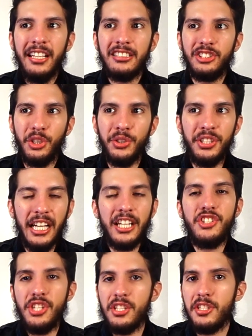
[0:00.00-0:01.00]
So you got
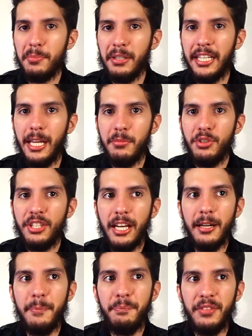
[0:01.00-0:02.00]
to change up the game. You got
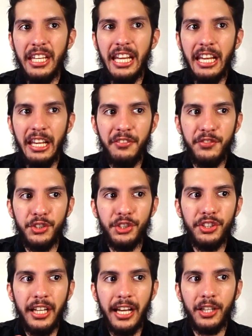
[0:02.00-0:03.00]
to, if
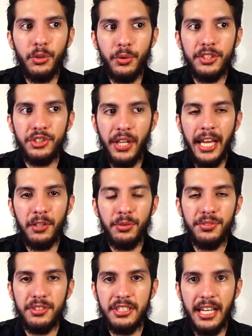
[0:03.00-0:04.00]
you're not going to
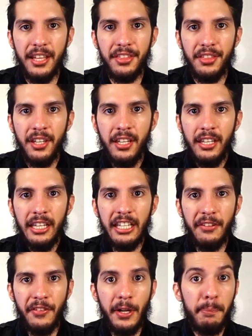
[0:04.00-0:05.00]
handle death
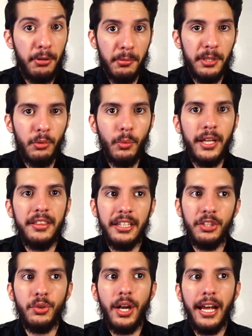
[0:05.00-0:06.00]
in a very permanent way,
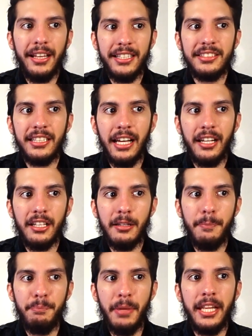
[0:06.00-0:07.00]
then you at least got
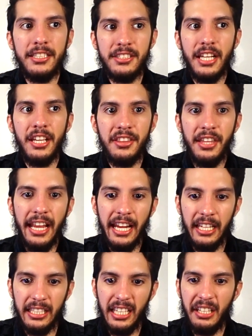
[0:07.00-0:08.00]
to make death
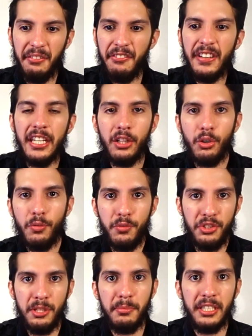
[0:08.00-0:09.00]
a kind of vehicle
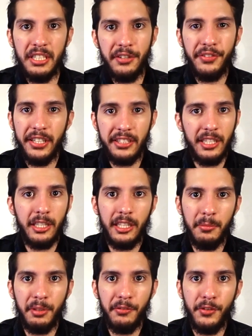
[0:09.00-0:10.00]
for something different that's going to
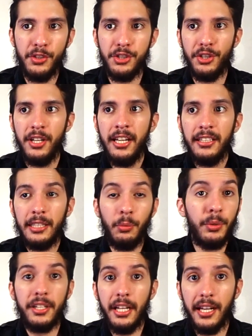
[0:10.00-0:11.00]
come in the future that
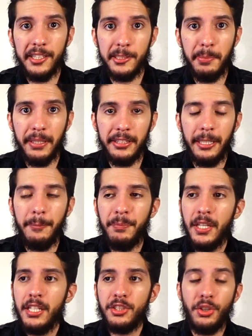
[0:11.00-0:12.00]
we're not expecting.
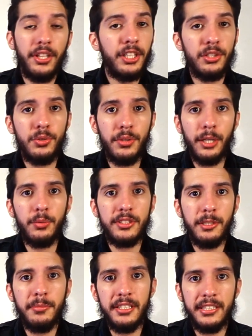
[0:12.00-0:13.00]
So they could do that with
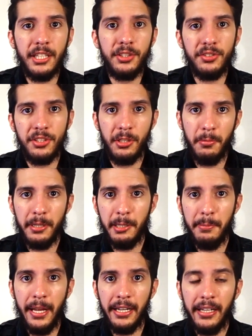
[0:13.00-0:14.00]
some of these characters that they're
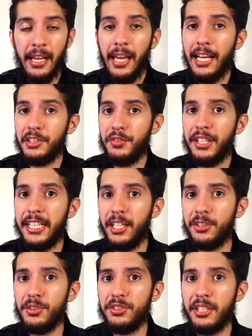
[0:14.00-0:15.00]
bringing back. As for the
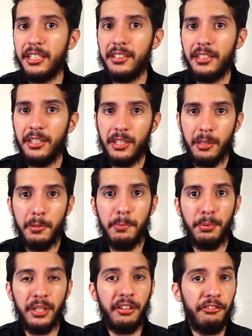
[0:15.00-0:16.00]
characters that they're going to be
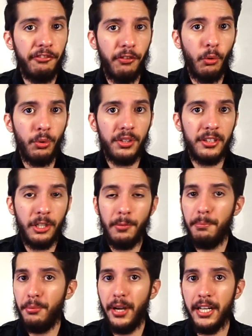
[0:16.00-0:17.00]
bringing forward that are
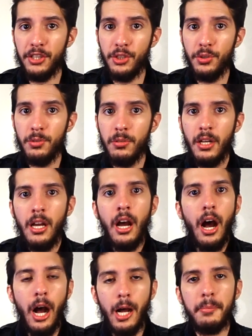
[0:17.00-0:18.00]
brand new,
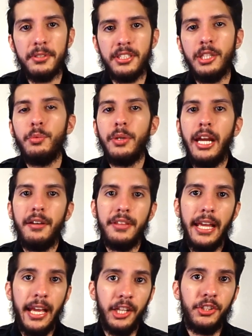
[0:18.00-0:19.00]
Obviously, we have
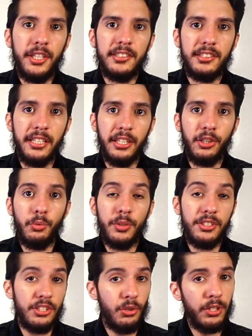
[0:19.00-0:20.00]
the end credit stinger,
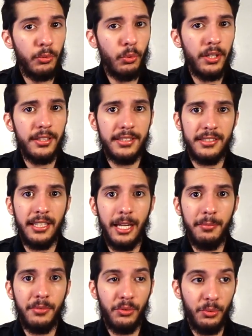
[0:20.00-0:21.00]
which is only one this
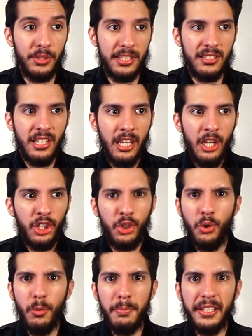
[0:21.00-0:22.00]
time, which is
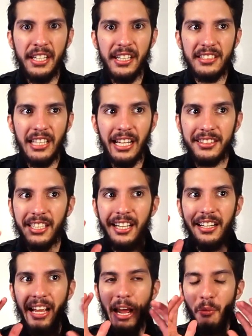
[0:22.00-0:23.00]
cool because I
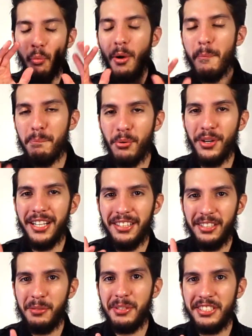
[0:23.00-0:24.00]
thought at one point, I
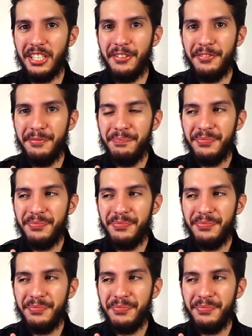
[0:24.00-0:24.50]
thought to myself,